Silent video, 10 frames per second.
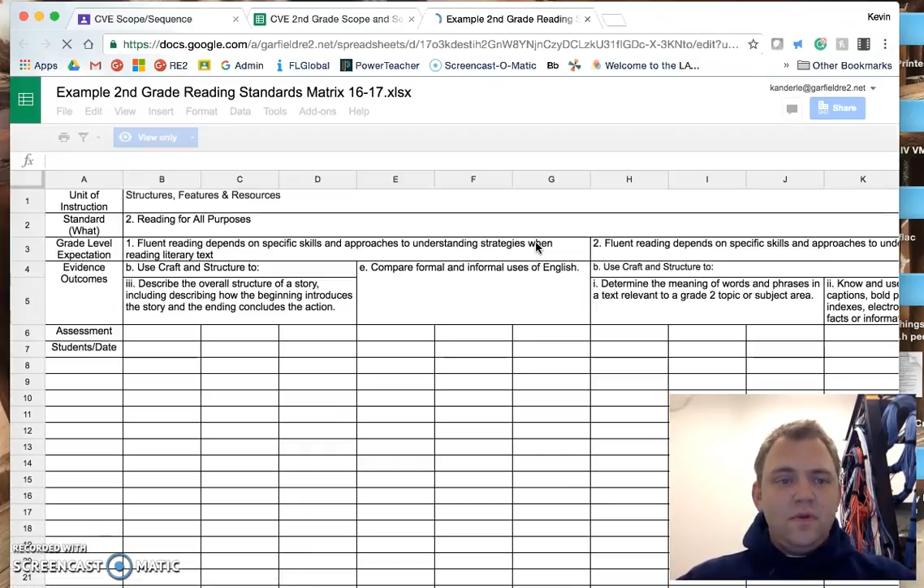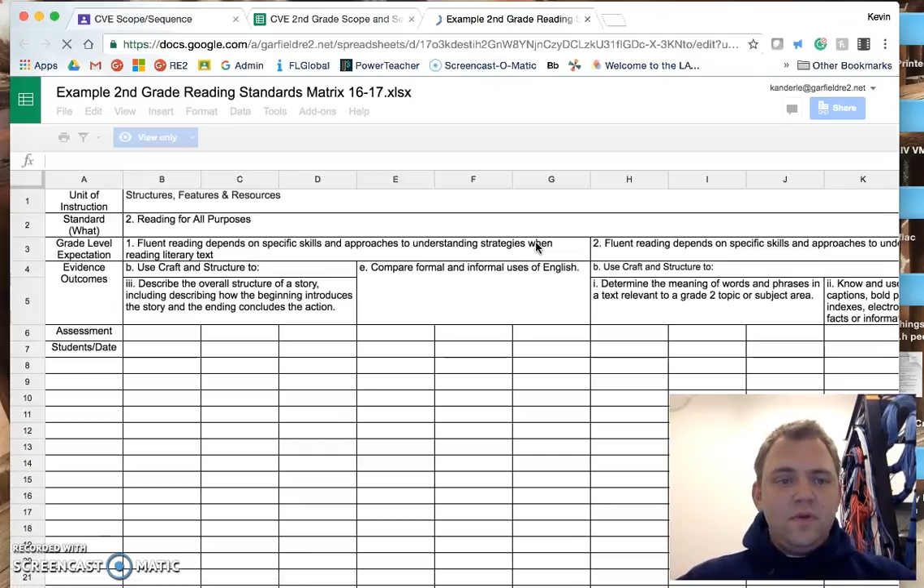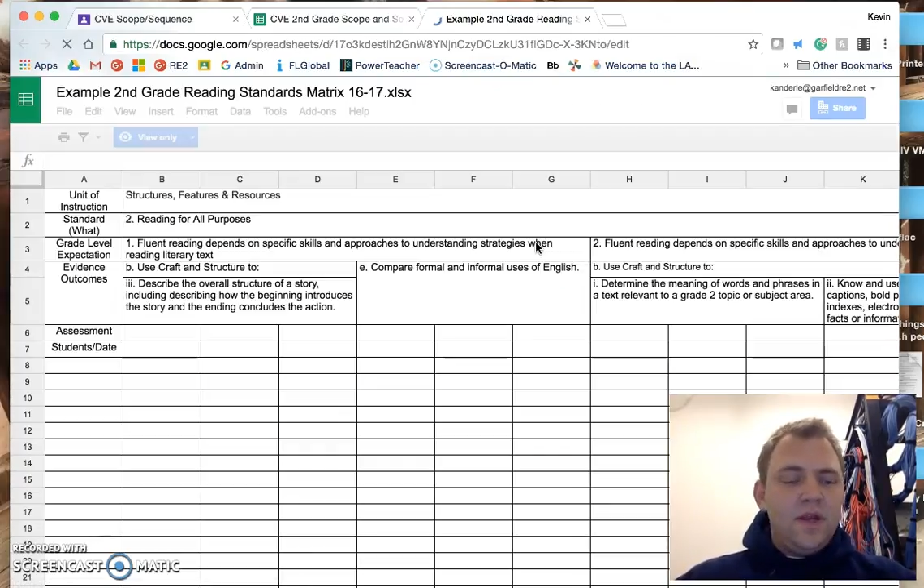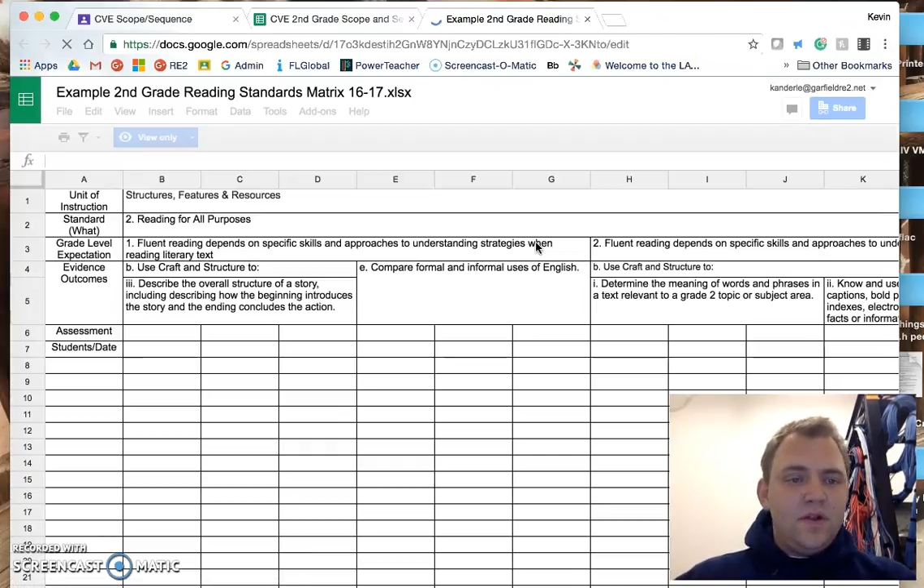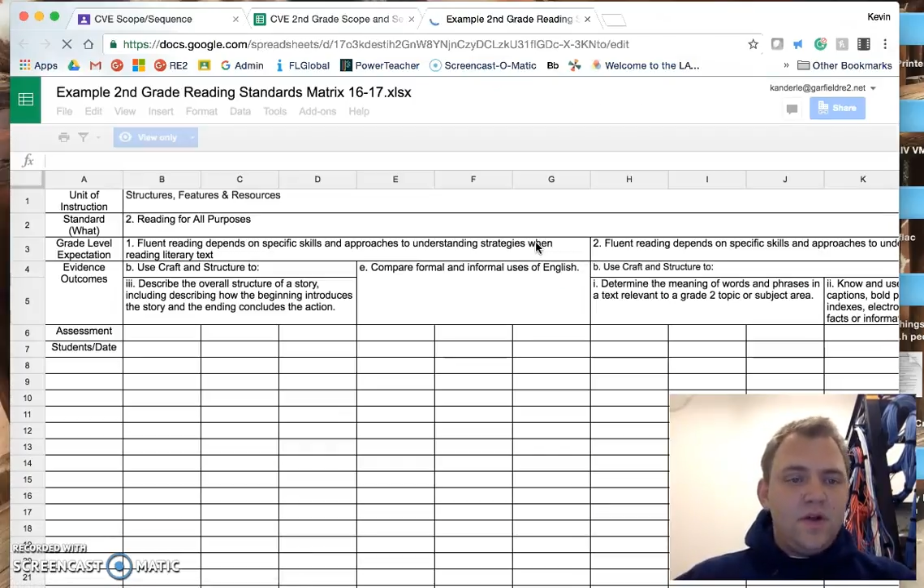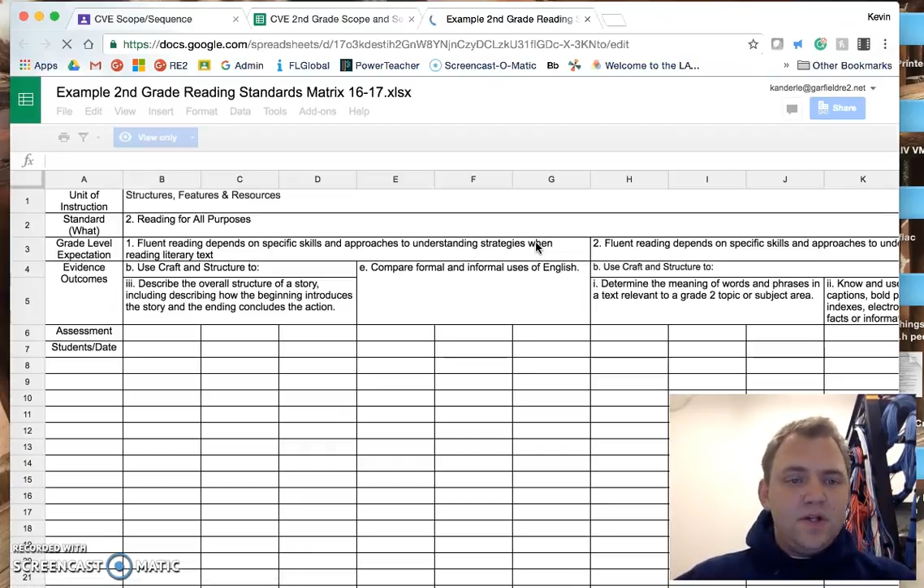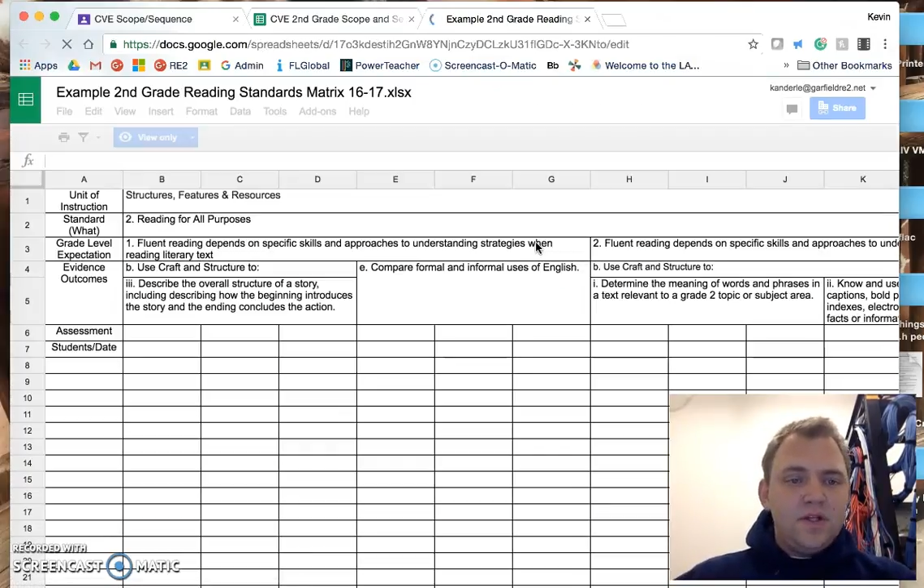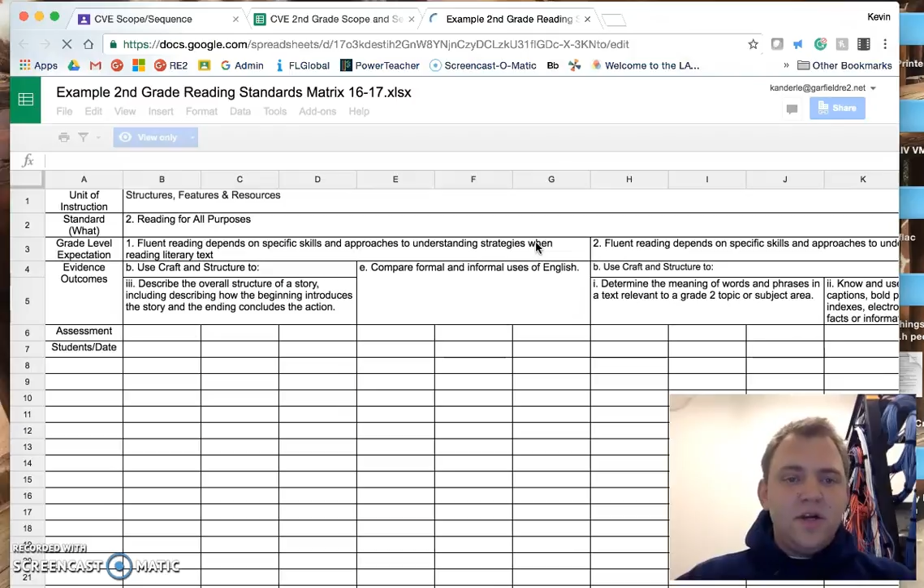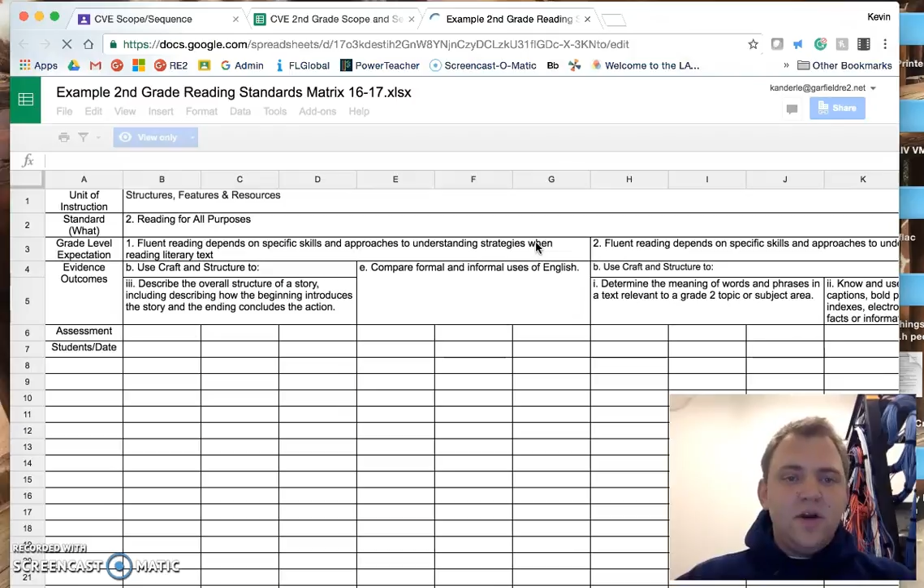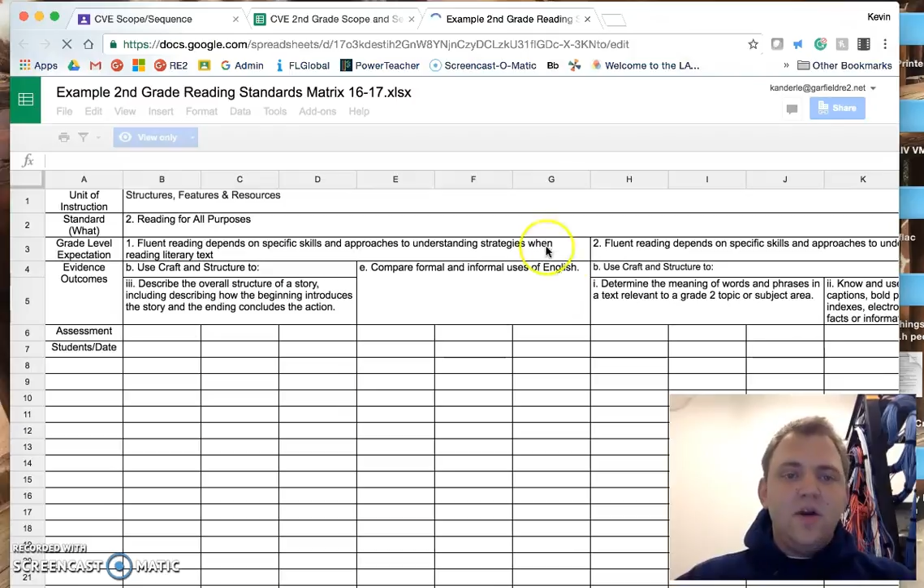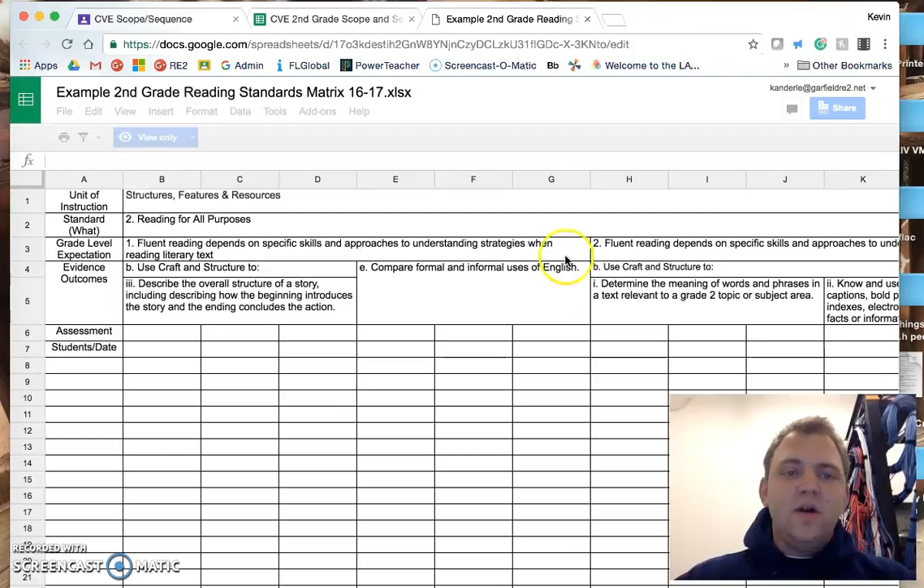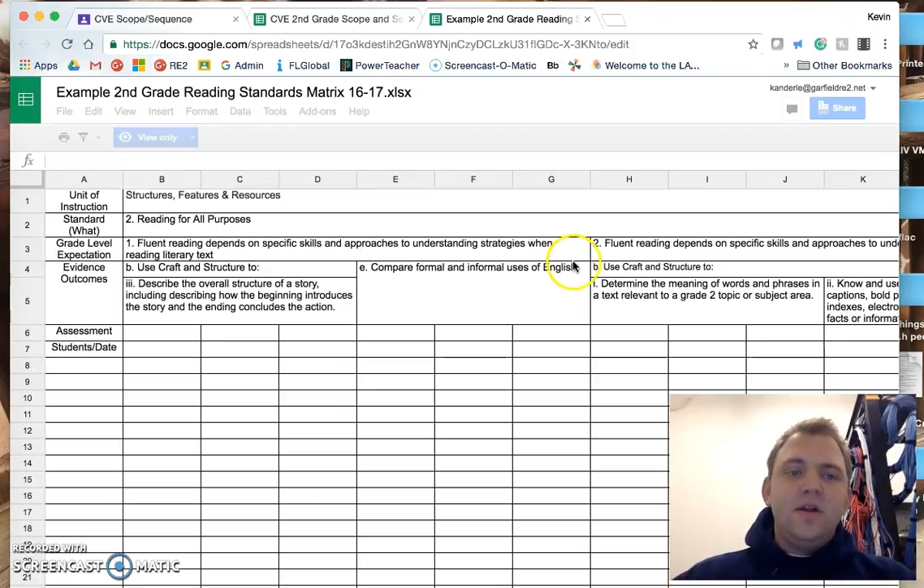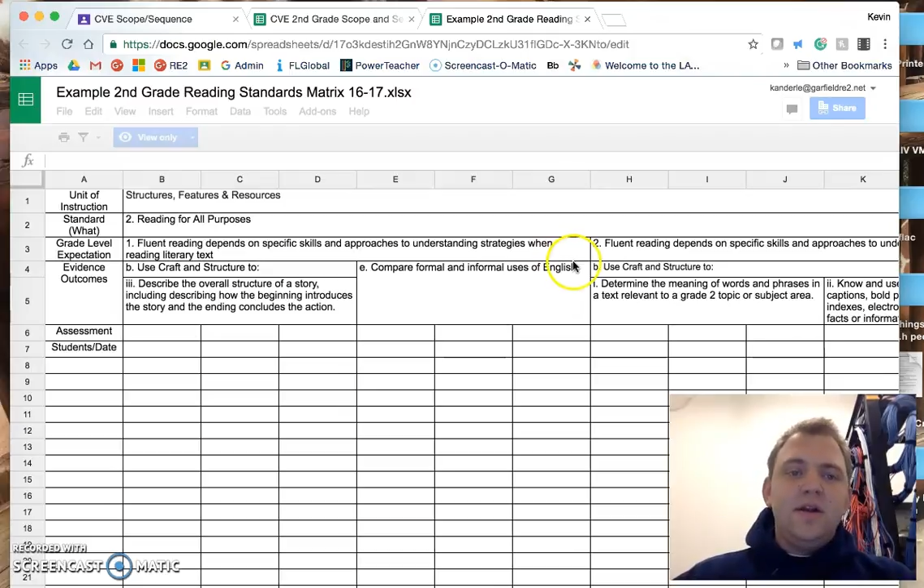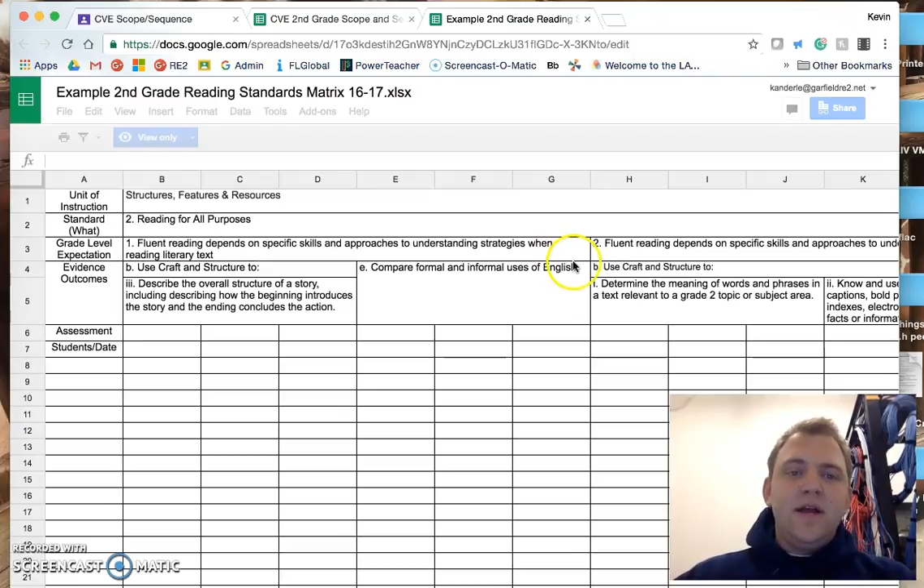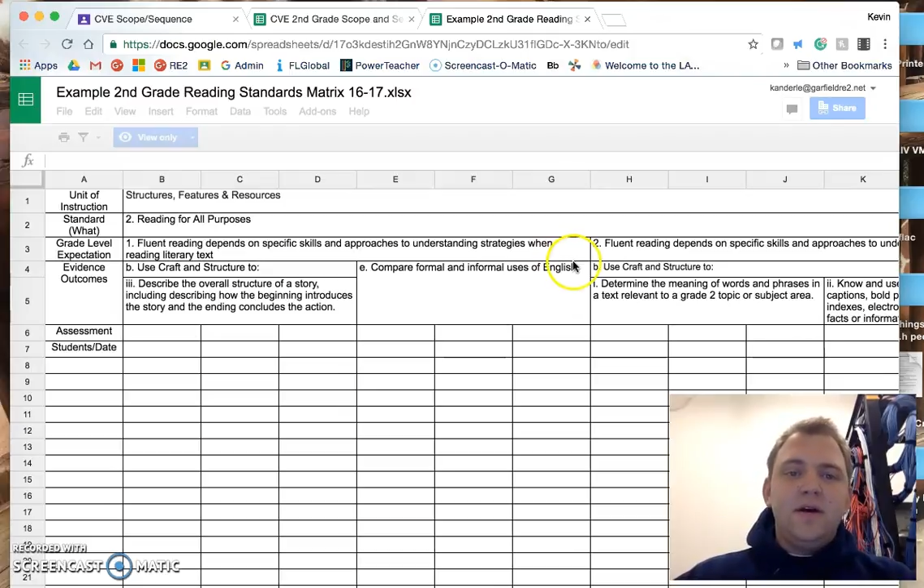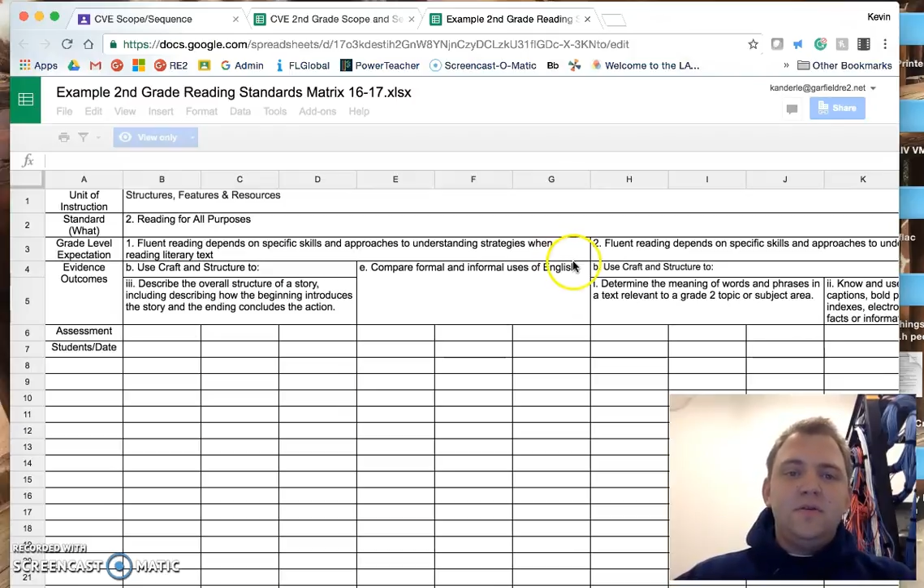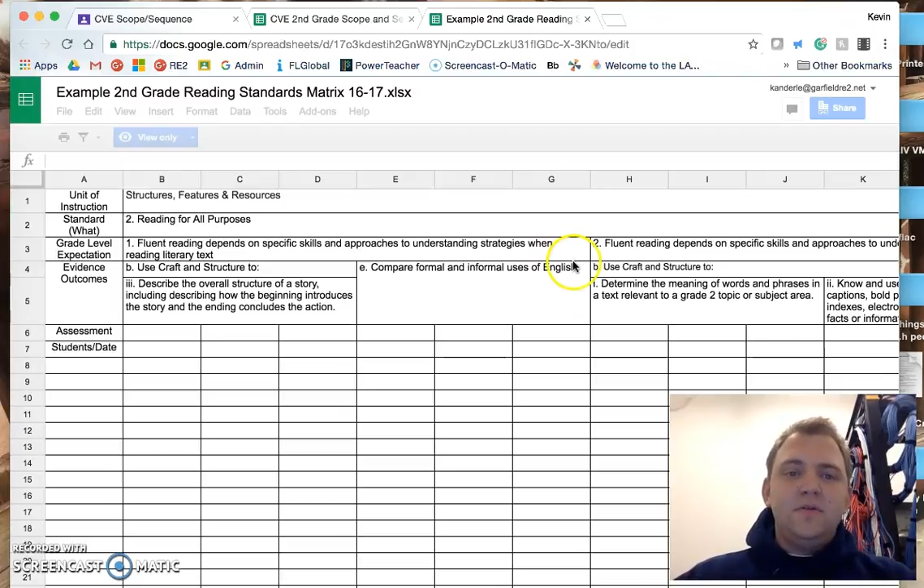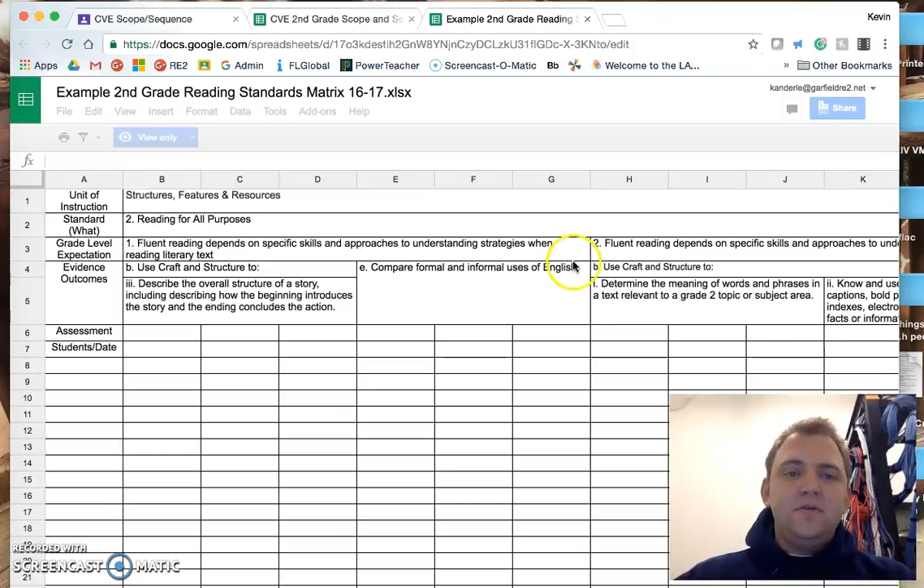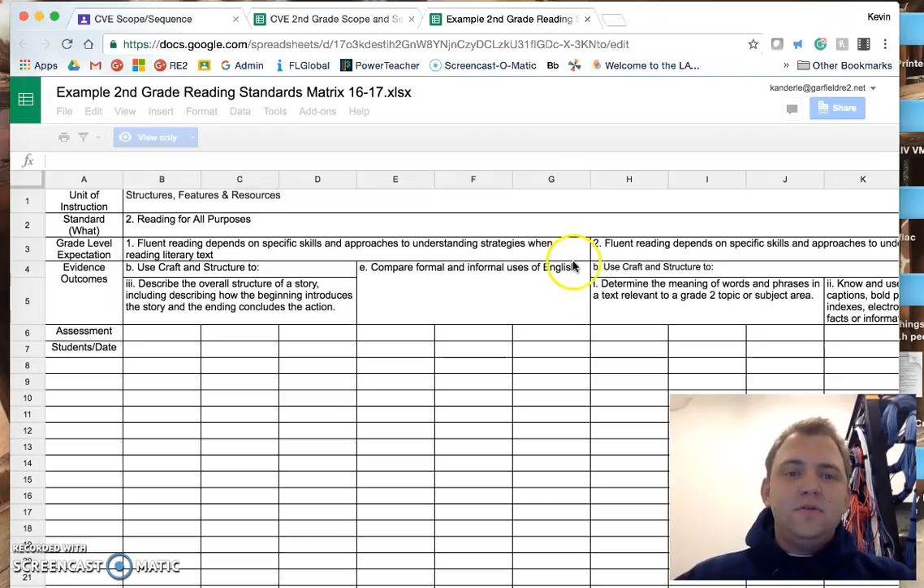It'll launch here. Now,